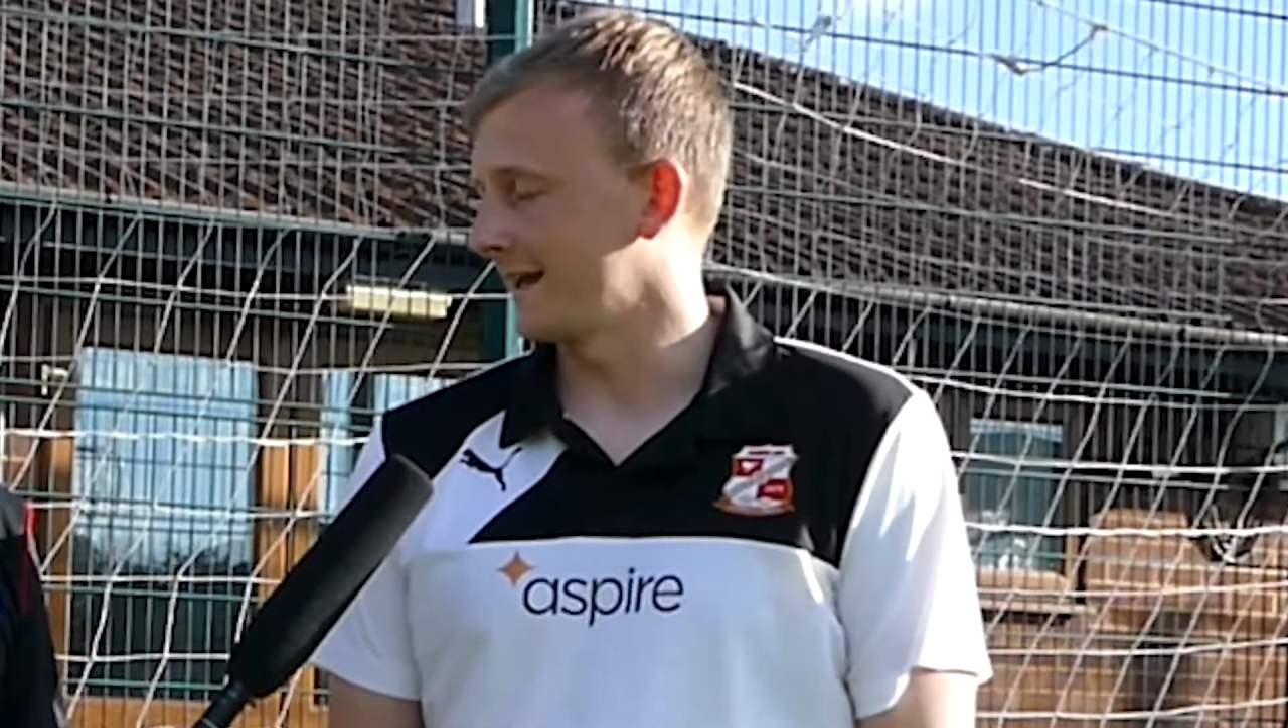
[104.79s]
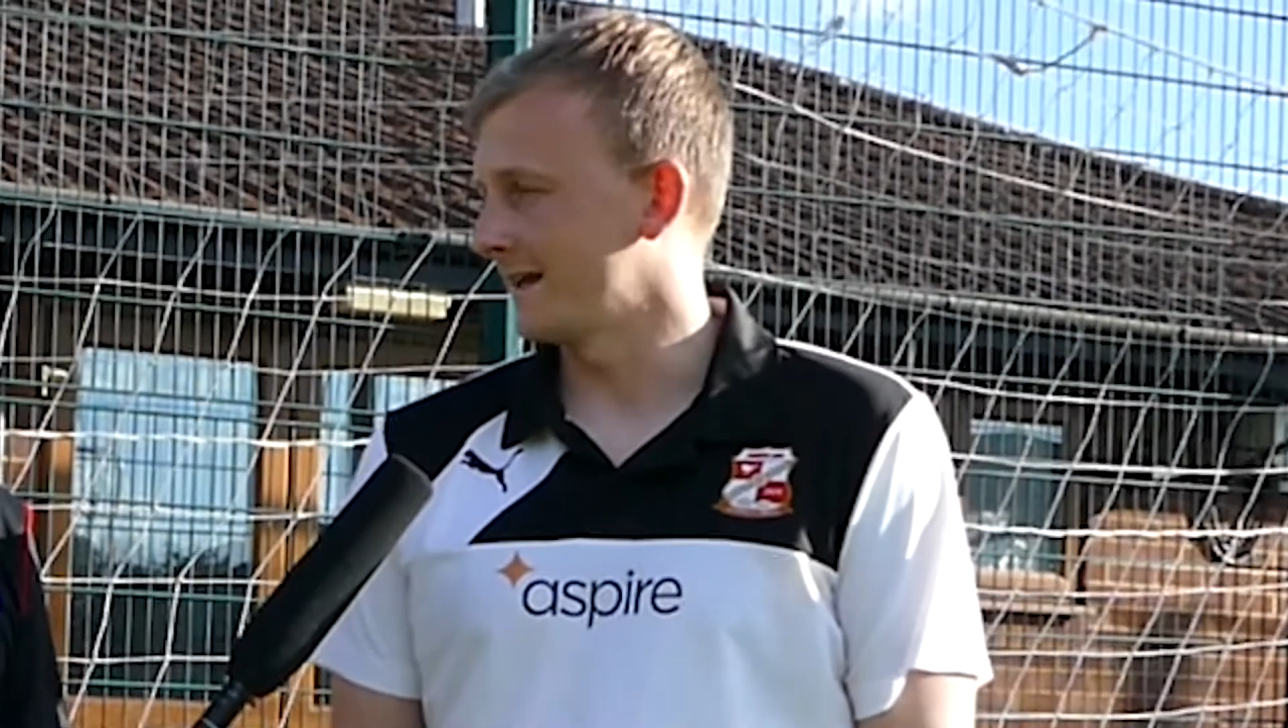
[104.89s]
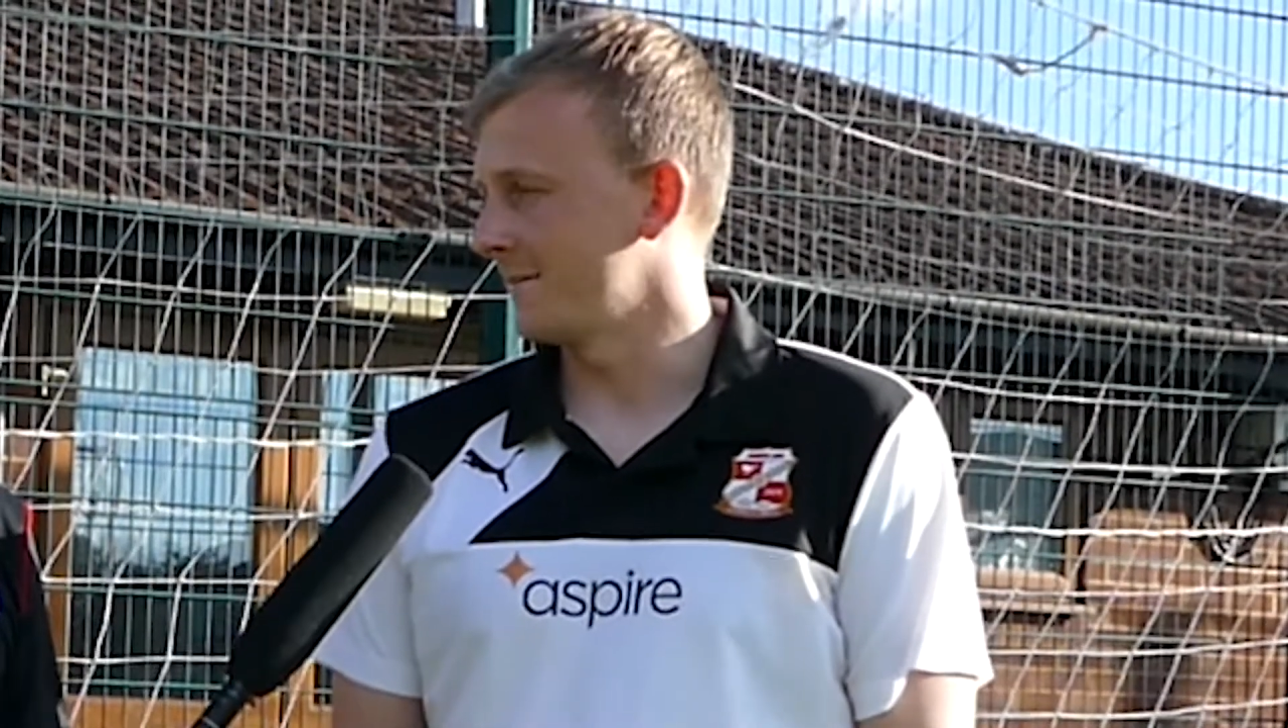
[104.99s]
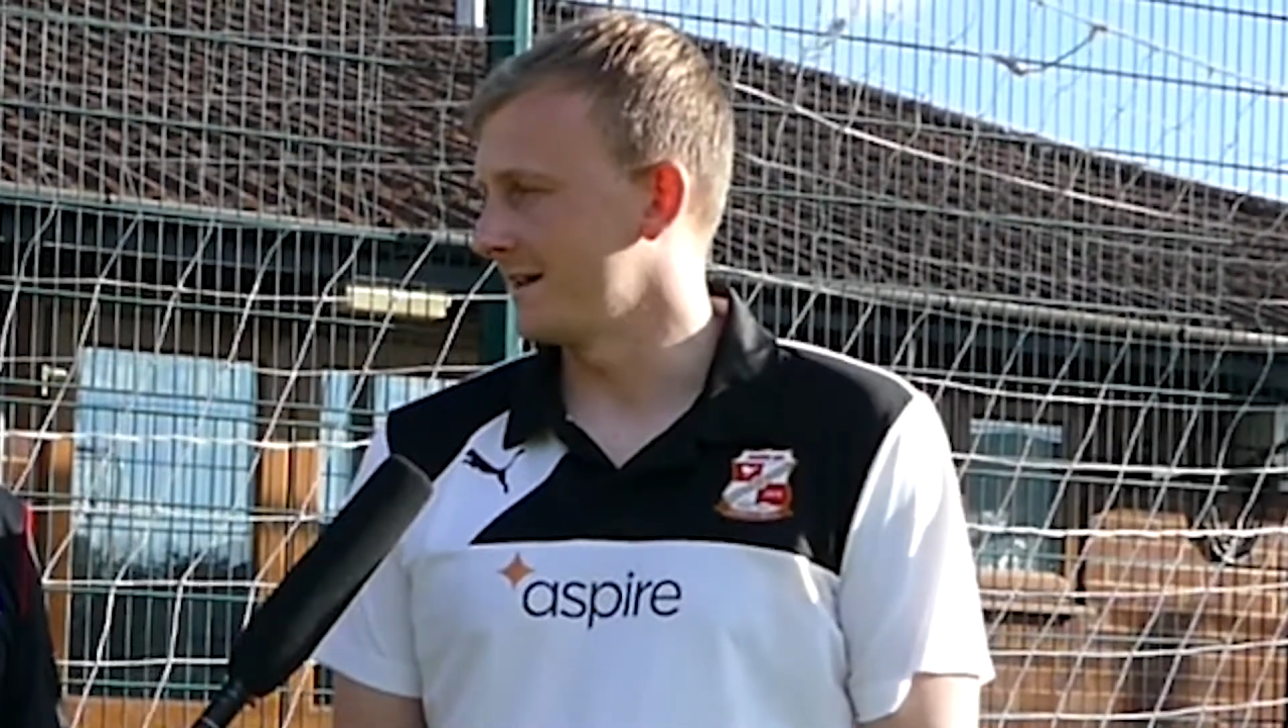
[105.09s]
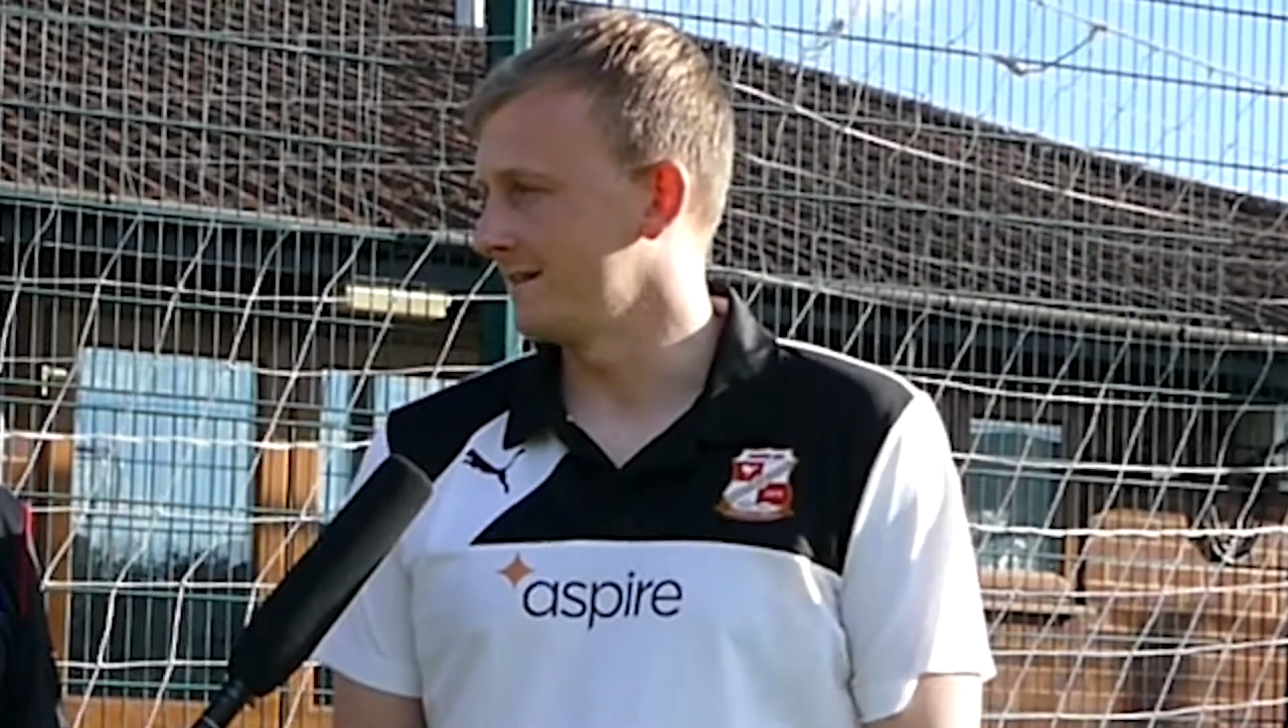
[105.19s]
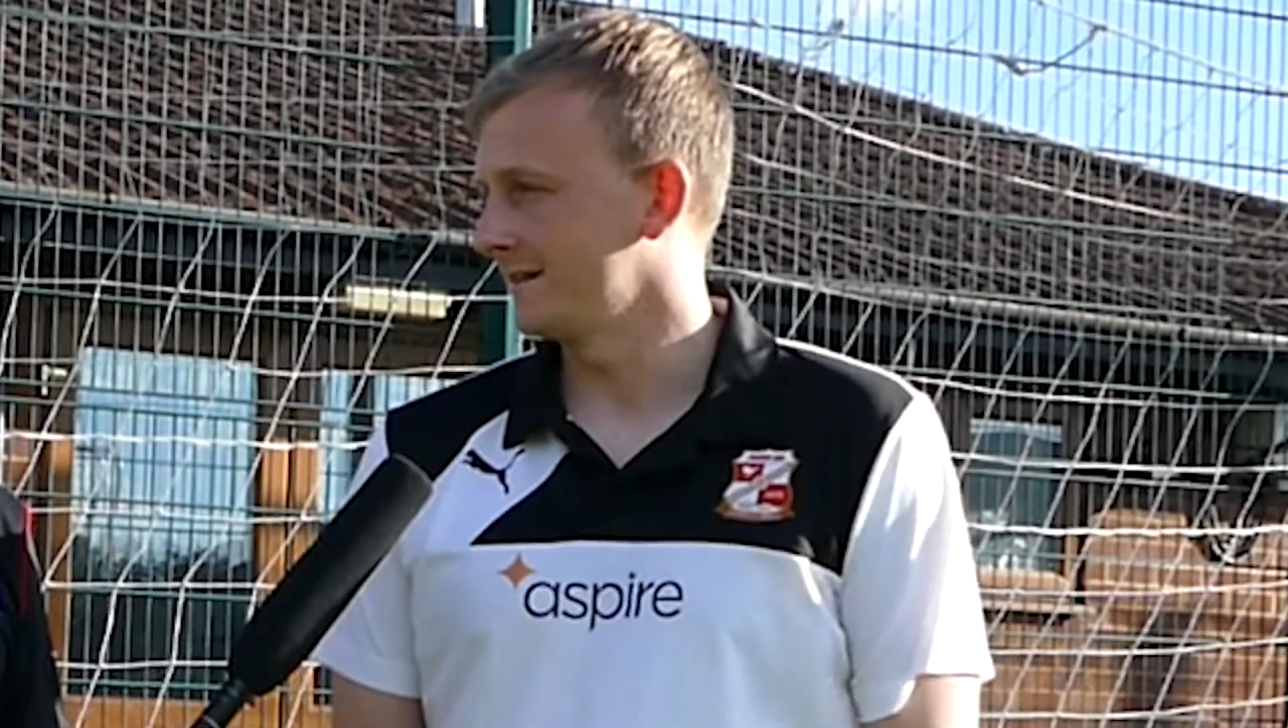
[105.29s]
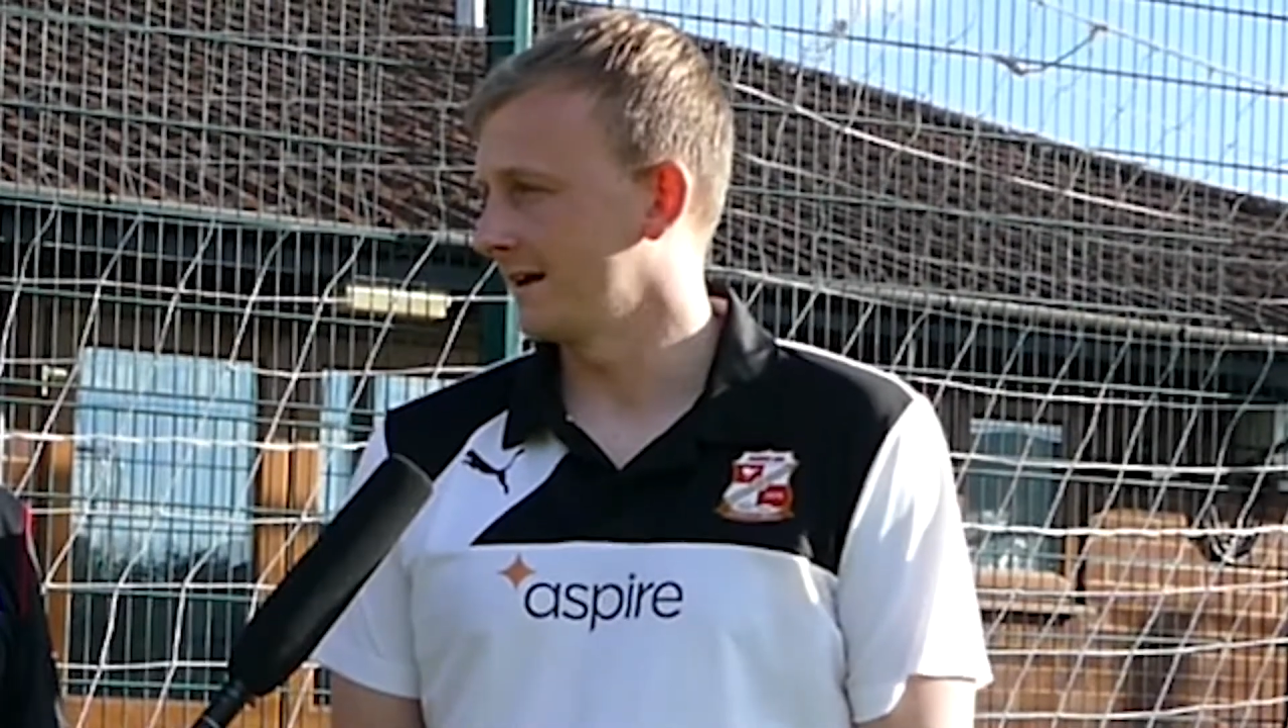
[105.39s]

get them in.